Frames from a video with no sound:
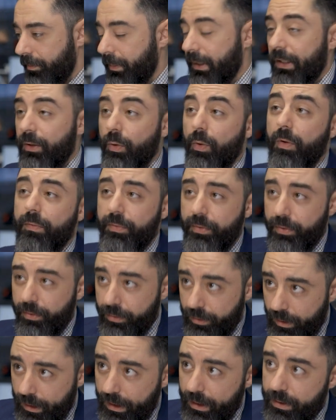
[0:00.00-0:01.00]
being
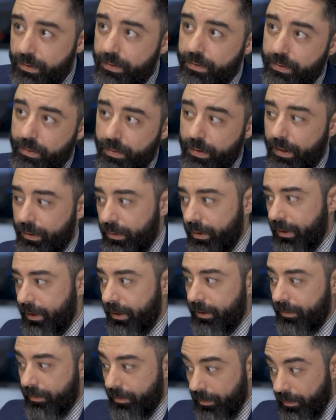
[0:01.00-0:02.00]
overutilized so that you
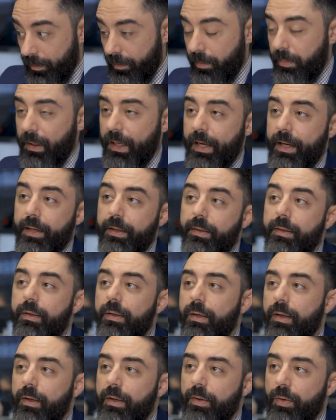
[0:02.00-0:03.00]
can plan
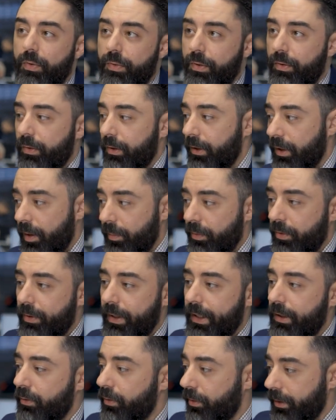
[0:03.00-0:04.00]
on an
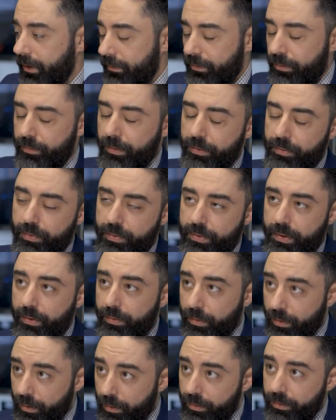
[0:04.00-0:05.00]
upgrade or even reducing
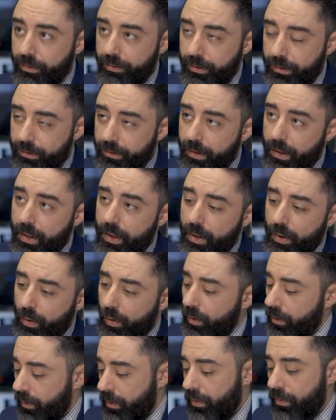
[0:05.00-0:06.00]
the load on it.
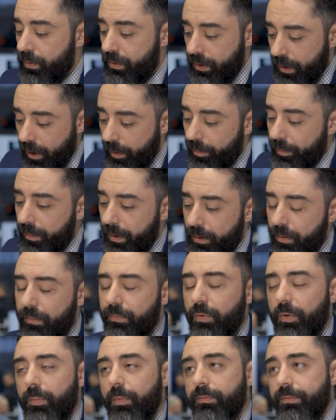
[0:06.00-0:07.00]
All of those come in the
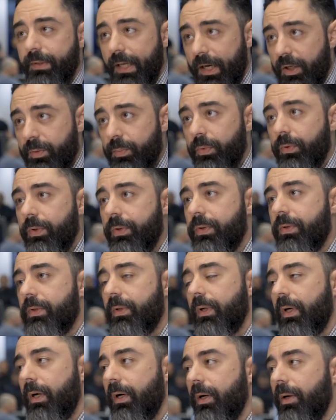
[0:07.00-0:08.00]
form of dashboards
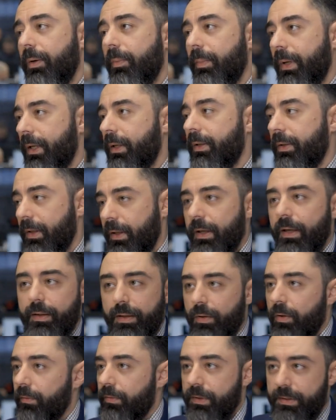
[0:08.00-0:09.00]
and
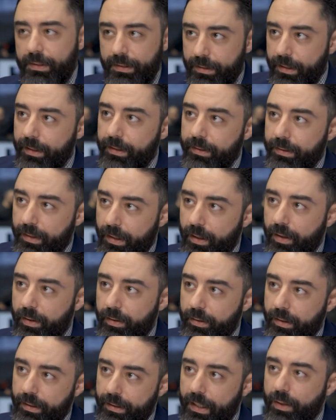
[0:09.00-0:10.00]
obviously they
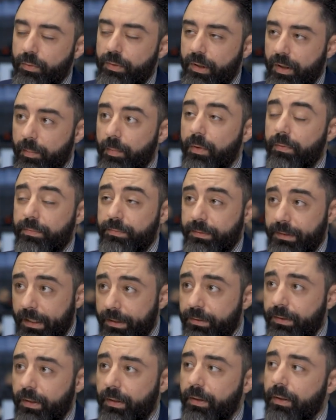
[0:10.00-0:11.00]
are an outcome of
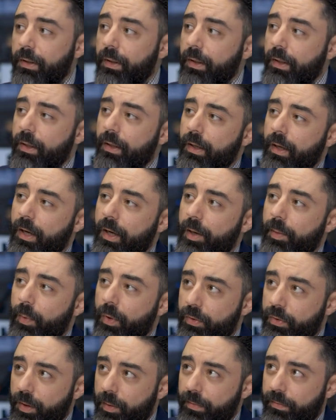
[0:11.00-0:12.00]
data.
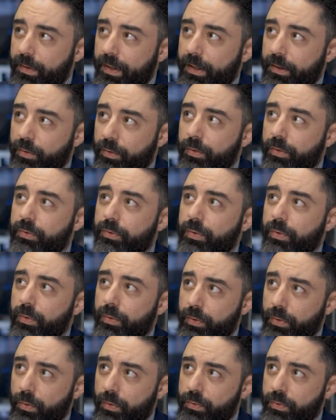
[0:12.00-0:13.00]
On top of that, you
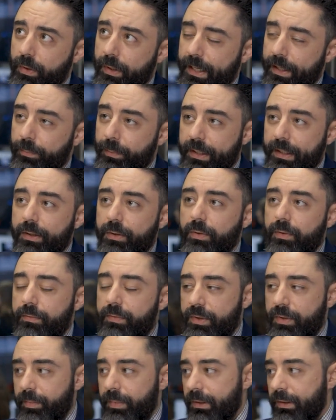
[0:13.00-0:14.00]
also get really good
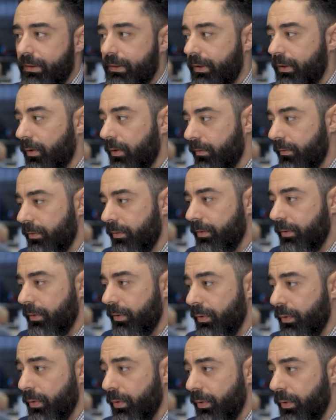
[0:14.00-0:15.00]
visibility over
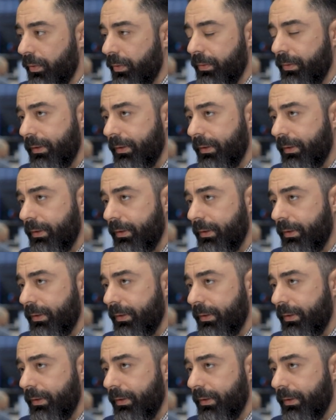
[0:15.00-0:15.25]
your